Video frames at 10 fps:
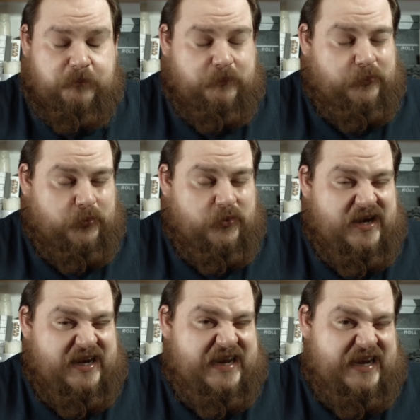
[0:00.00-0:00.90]

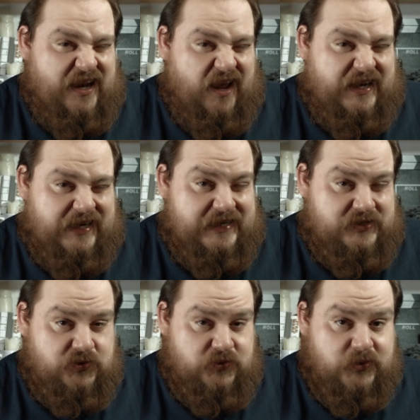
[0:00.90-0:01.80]
pretty likely
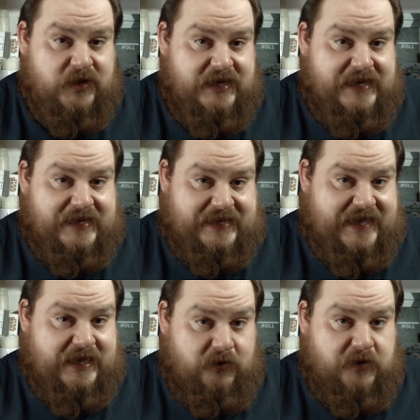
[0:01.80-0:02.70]
to
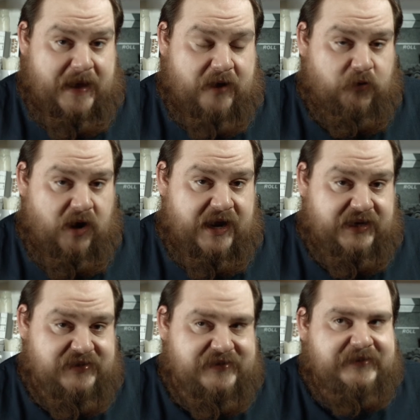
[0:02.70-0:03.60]
kill them
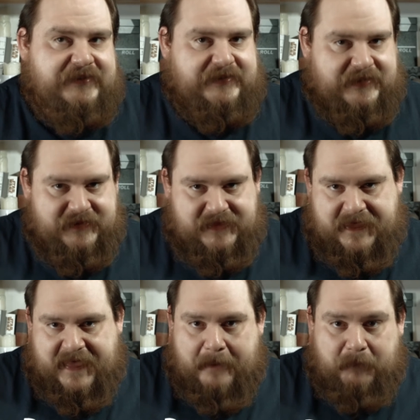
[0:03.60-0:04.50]
outright,
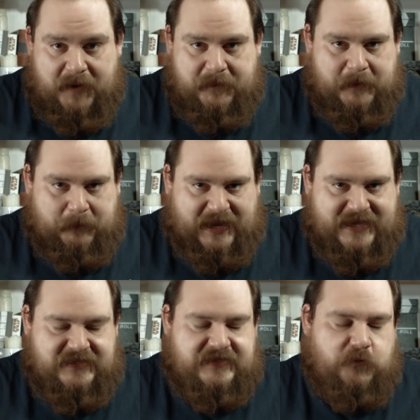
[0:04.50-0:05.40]
that might be a
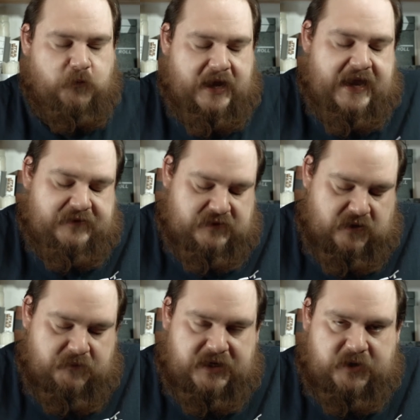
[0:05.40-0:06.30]
place where
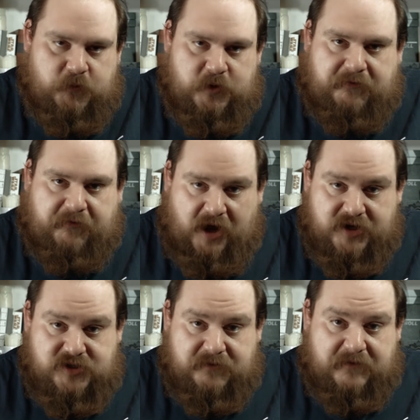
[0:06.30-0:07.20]
somebody would
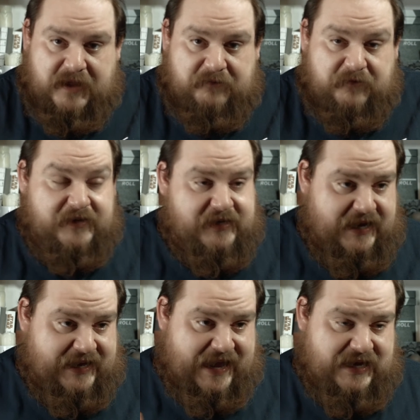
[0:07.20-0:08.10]
fudge. If
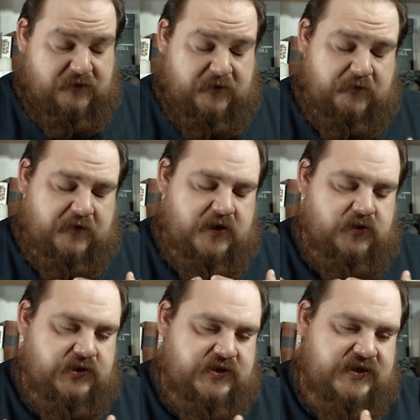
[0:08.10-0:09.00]
it
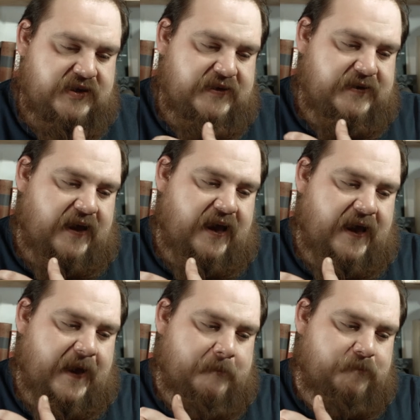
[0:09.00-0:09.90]
feels
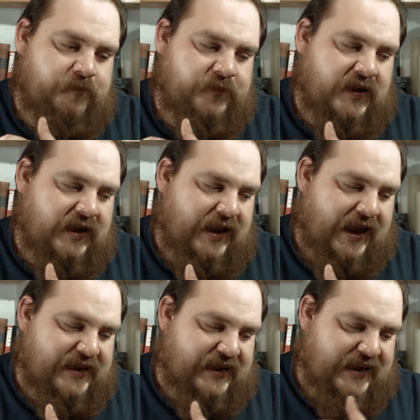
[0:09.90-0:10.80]

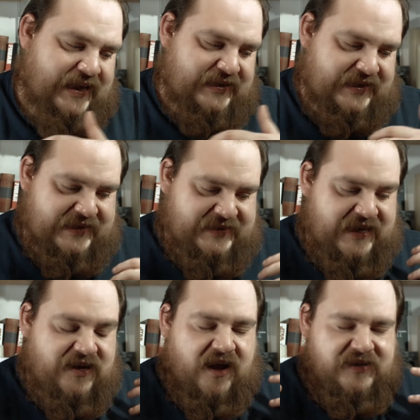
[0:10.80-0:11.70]
like it is
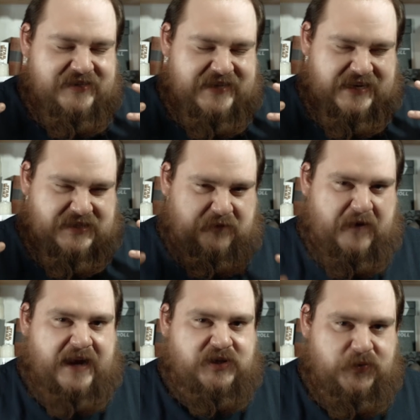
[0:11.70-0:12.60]
an
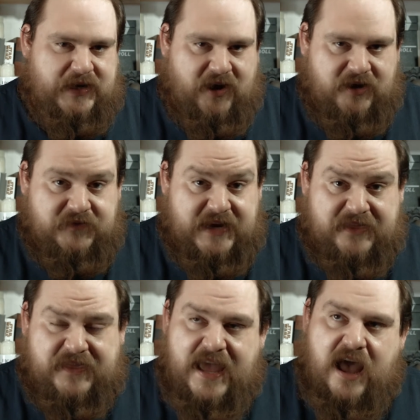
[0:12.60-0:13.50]
unsatisfactory kind of
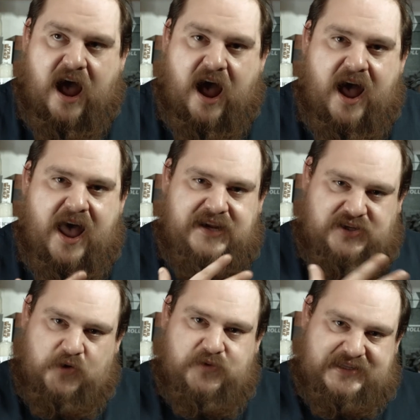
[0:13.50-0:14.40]
death, I
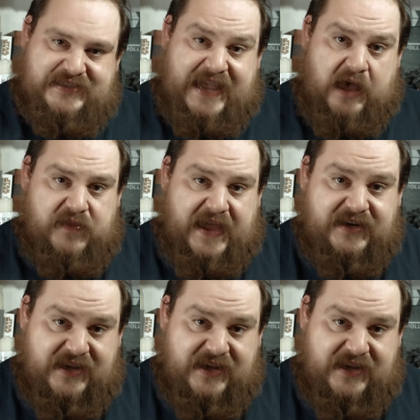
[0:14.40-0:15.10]
don't discount that